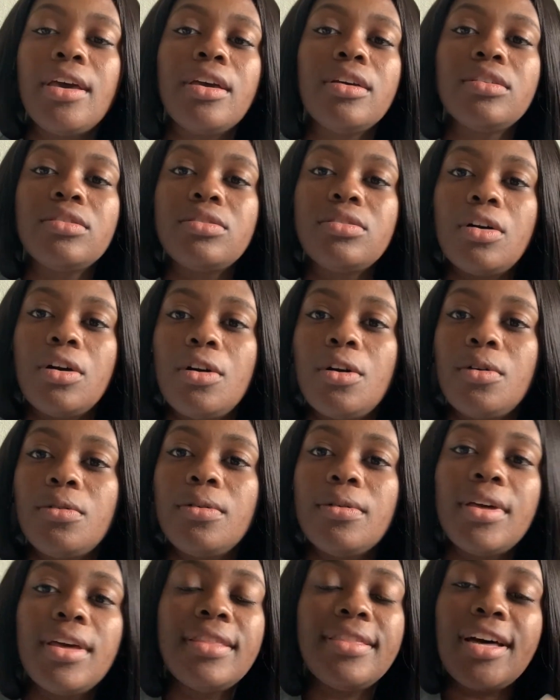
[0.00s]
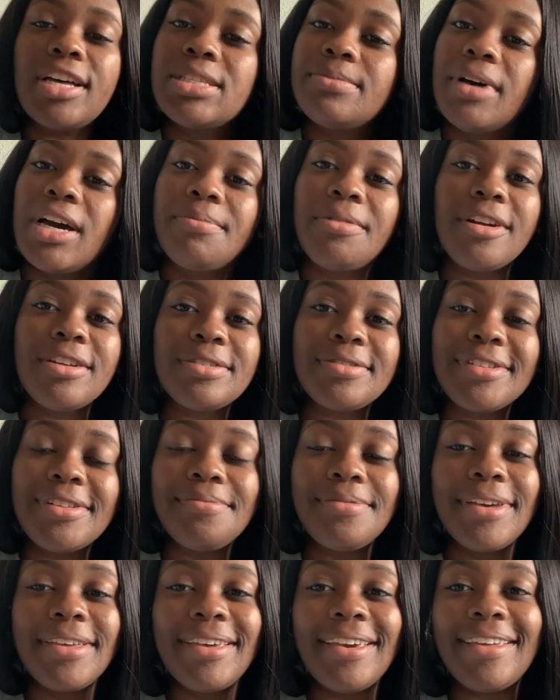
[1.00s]
So that's my personal
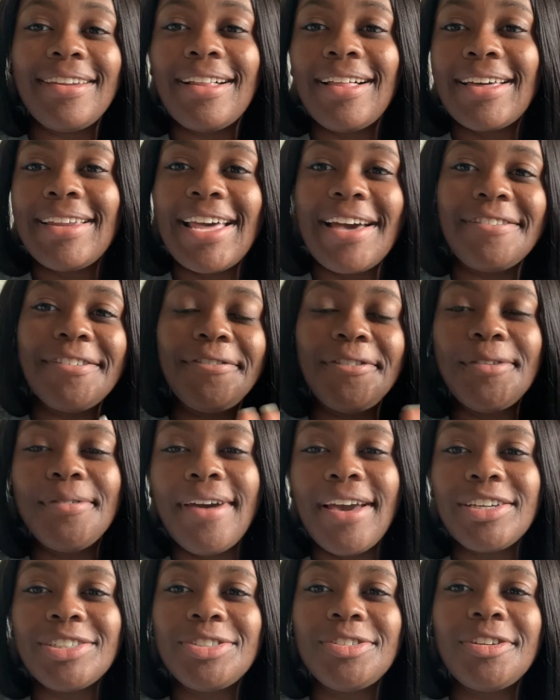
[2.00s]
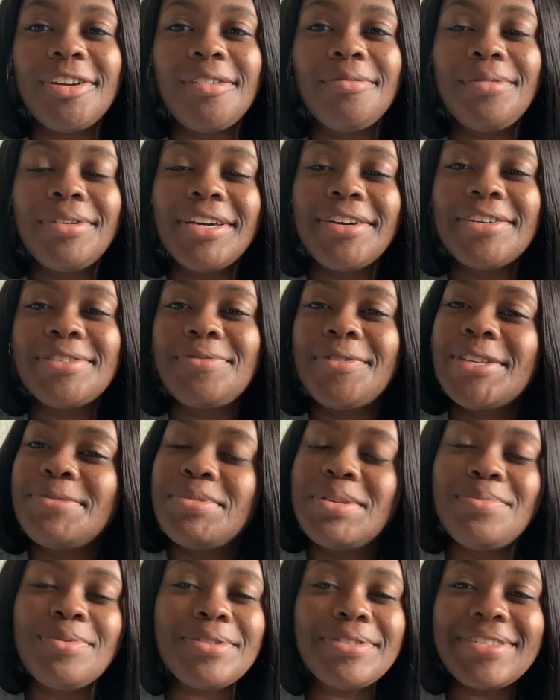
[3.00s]
opinion. I like to have a few extra because once
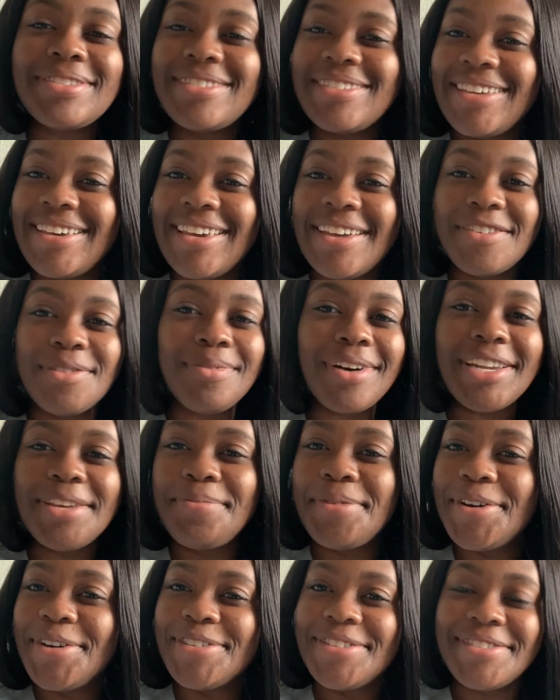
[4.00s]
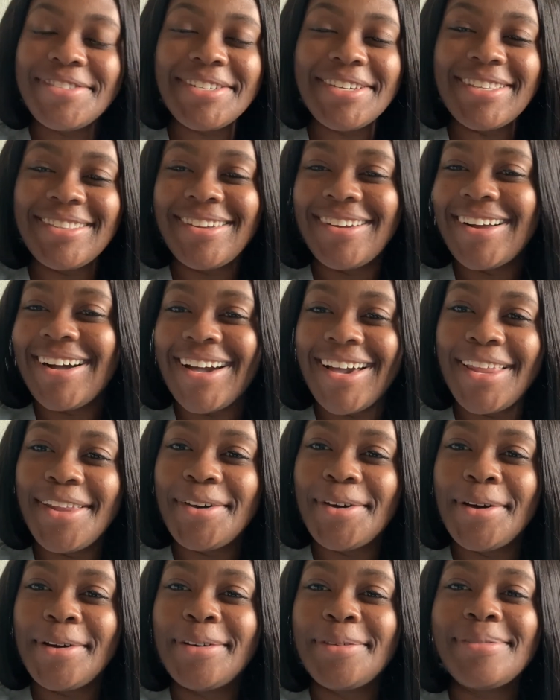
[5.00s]
people see everybody posting their
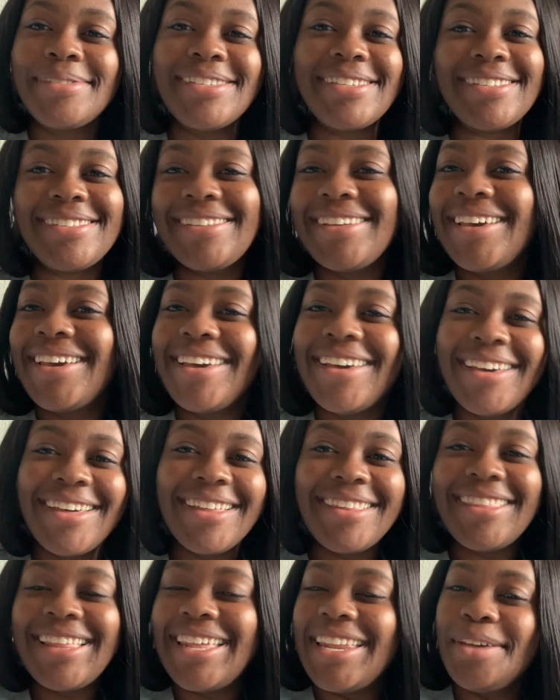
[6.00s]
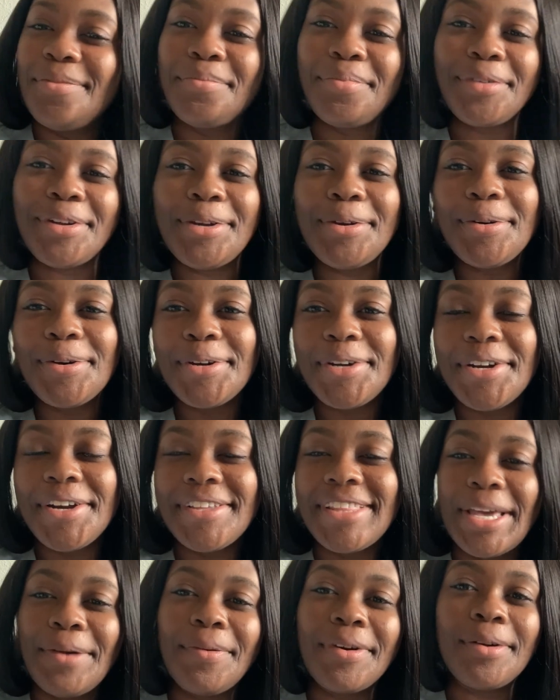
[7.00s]
items and they didn't pre-order and
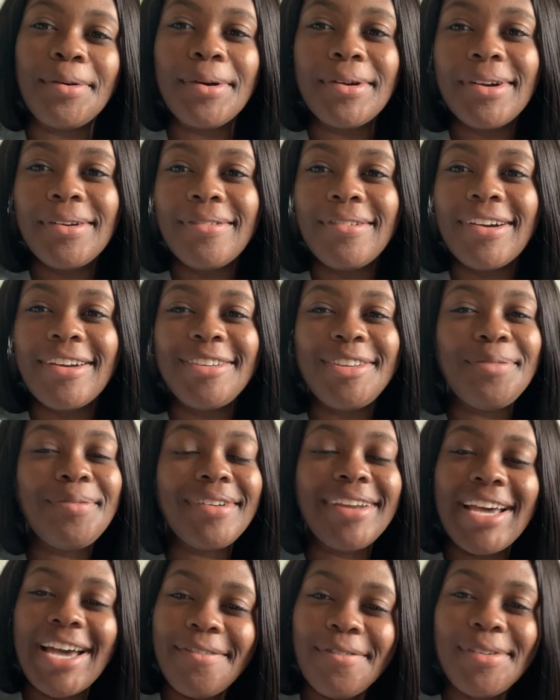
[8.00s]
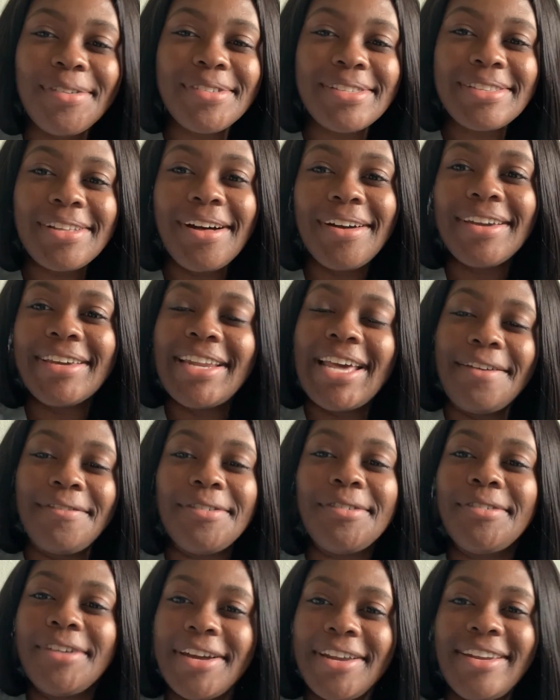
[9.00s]
they wanna order one, you wanna have it on stock and have it
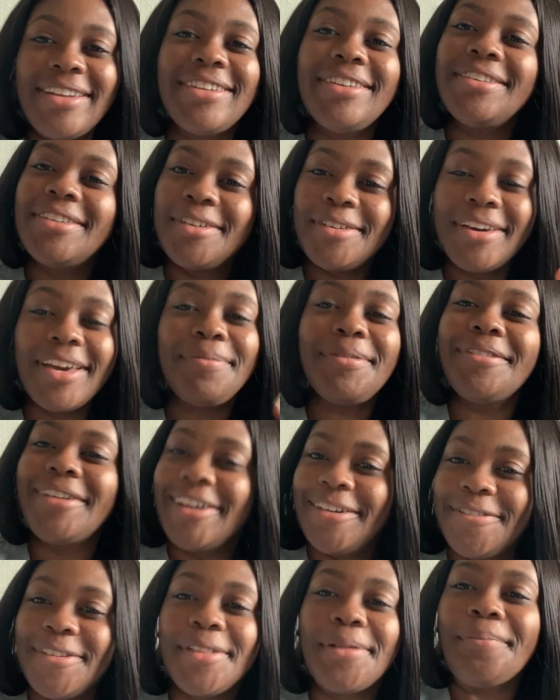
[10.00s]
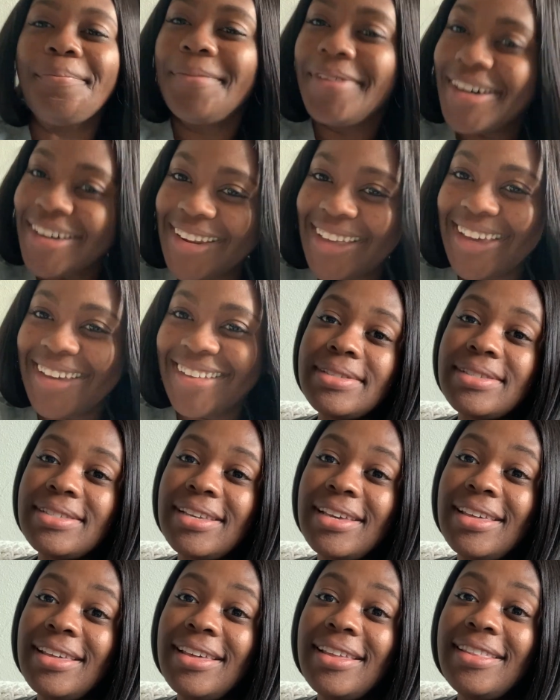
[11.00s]
ready. You know, you gotta be ready for the money.
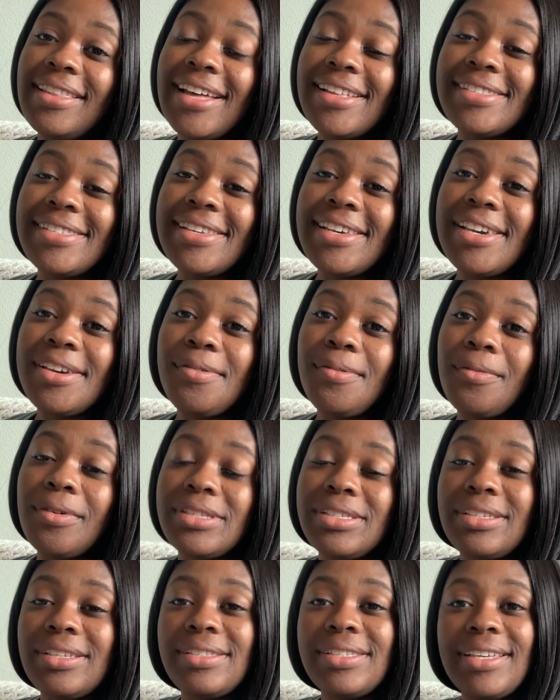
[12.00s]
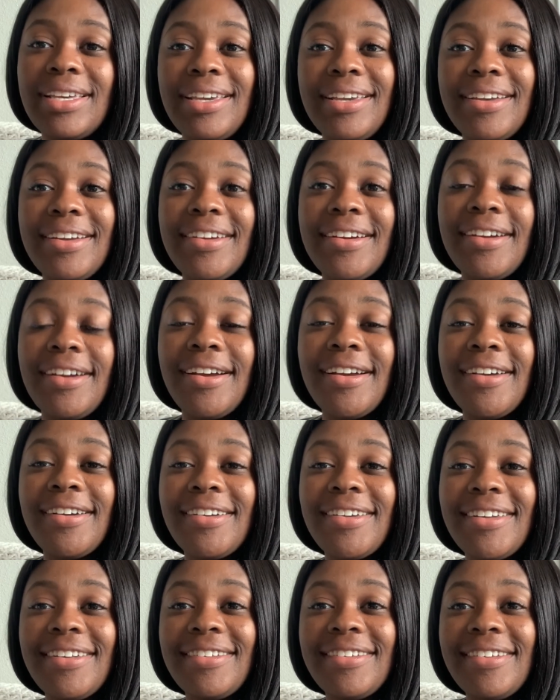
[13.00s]
And that's it. Once it's here,
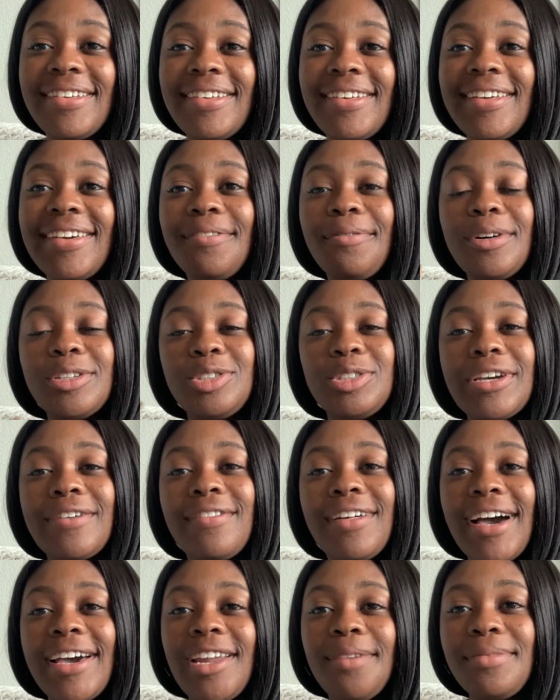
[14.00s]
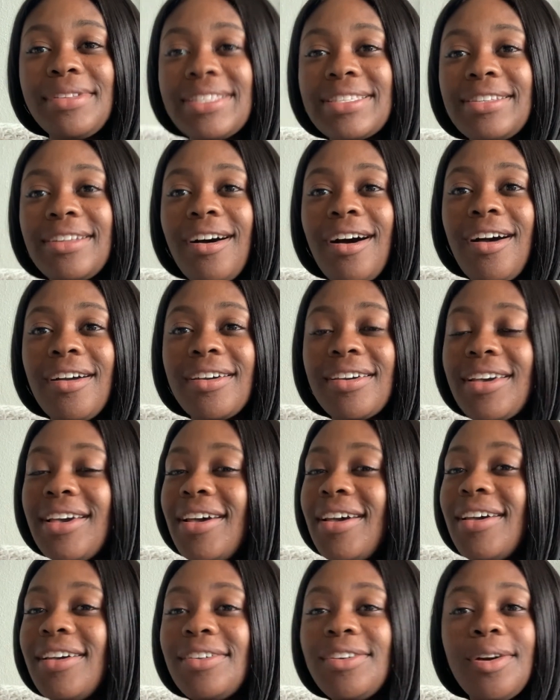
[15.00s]
once you have the item in stock,
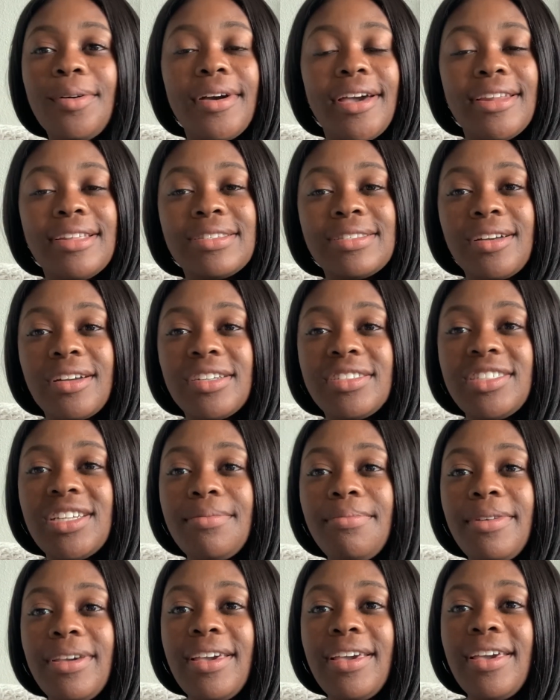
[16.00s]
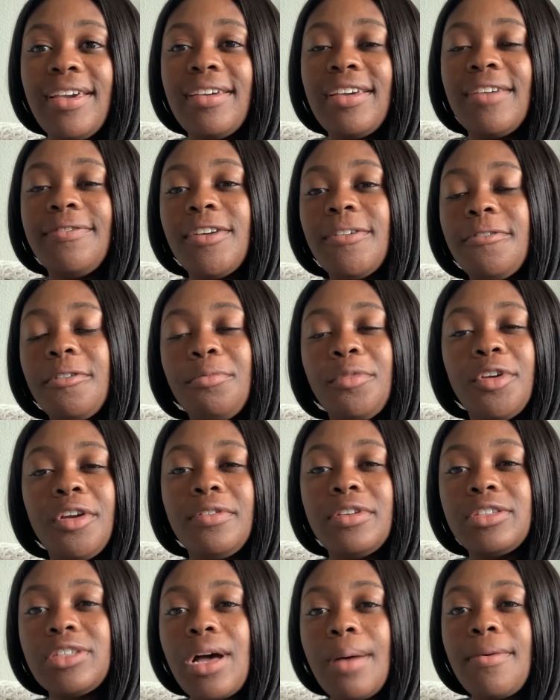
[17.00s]
go ahead and start shipping. If you're familiar
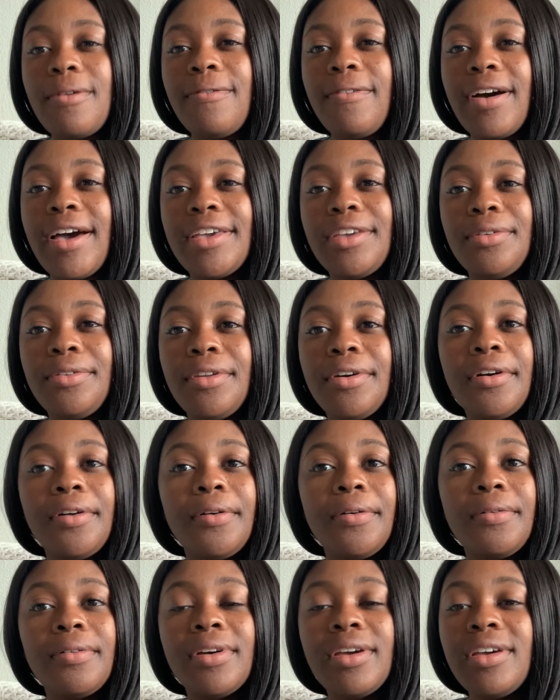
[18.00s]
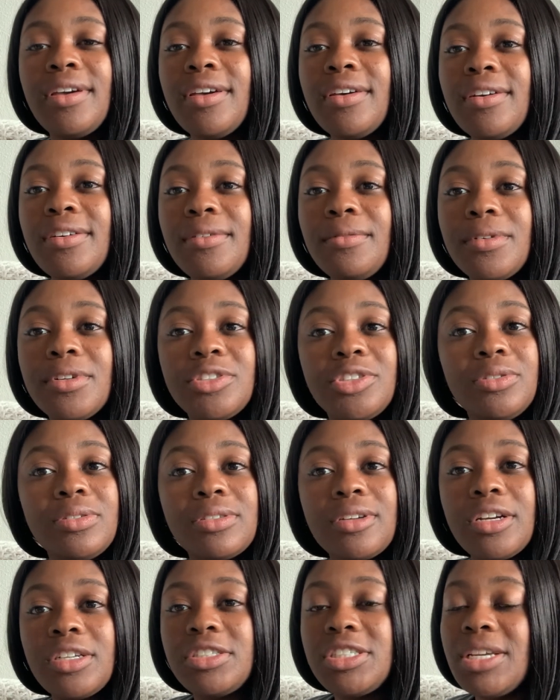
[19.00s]
with Shopify, you know once you
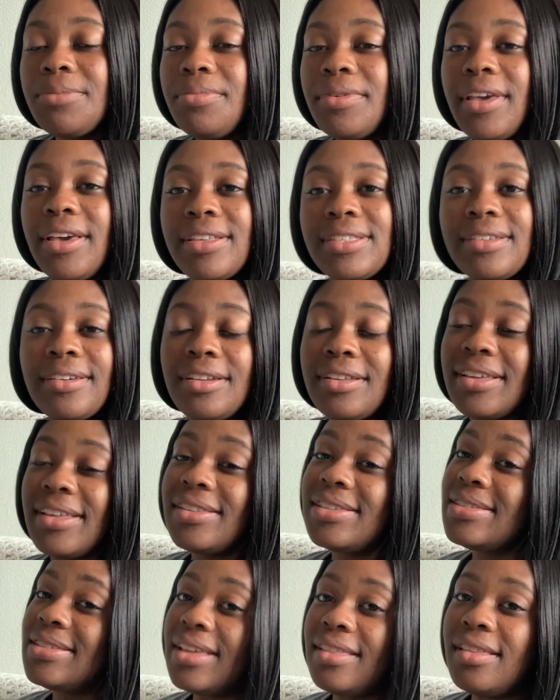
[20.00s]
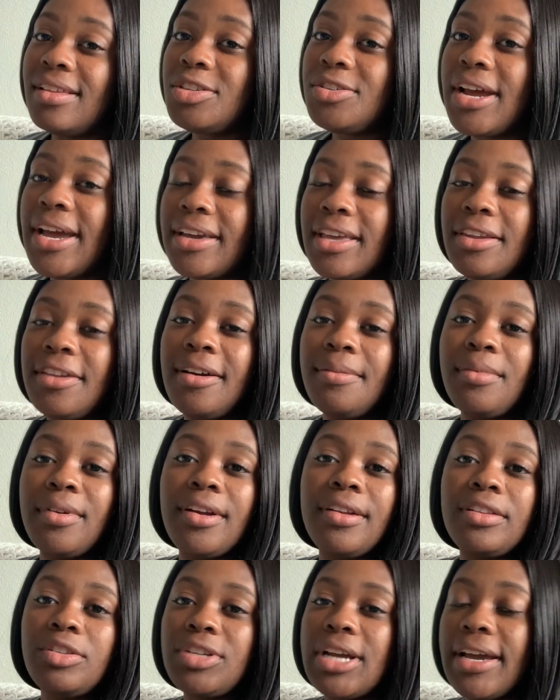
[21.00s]
start shipping, it's gonna send the tracking number
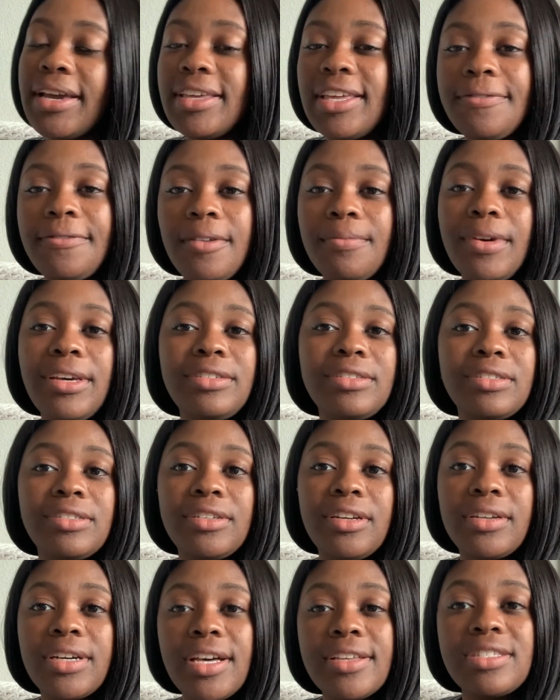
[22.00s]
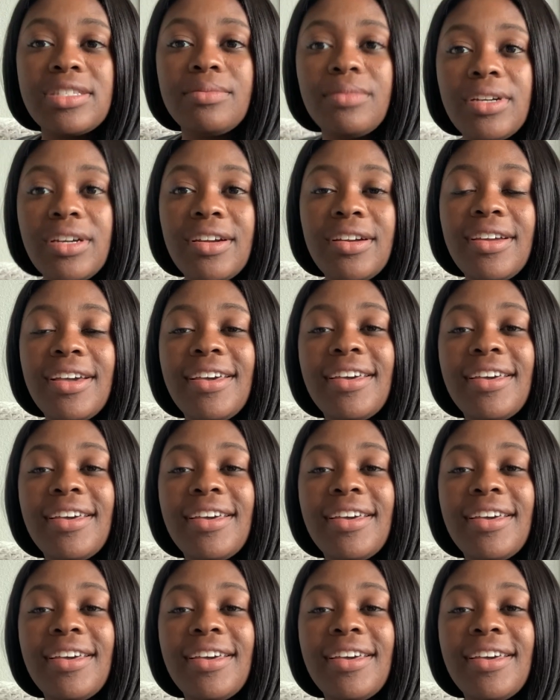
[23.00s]
and tracking information to your customer,